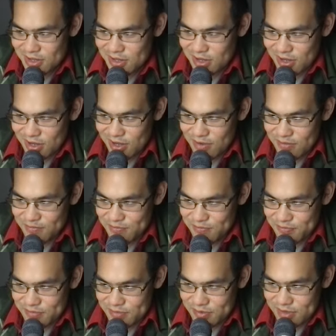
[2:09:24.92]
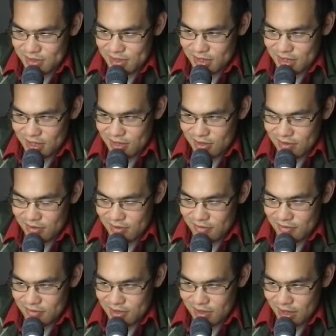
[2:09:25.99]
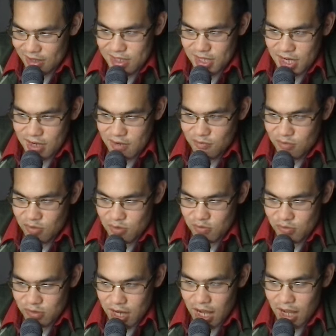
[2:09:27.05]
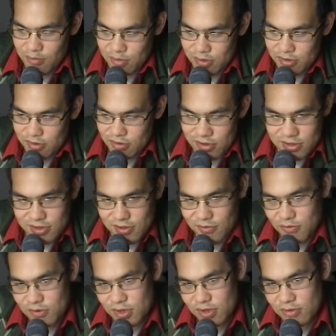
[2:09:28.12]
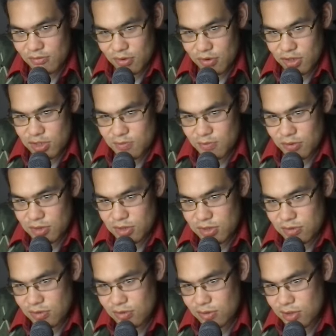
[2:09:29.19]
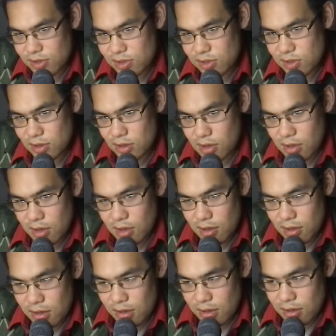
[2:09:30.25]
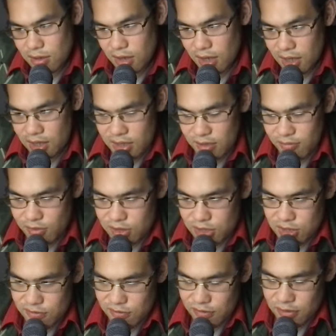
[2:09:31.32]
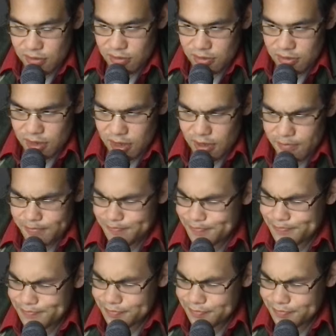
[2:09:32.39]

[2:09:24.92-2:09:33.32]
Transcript: Um, and that's kind of would happen to us if we were exposed to these high temperatures for a long time.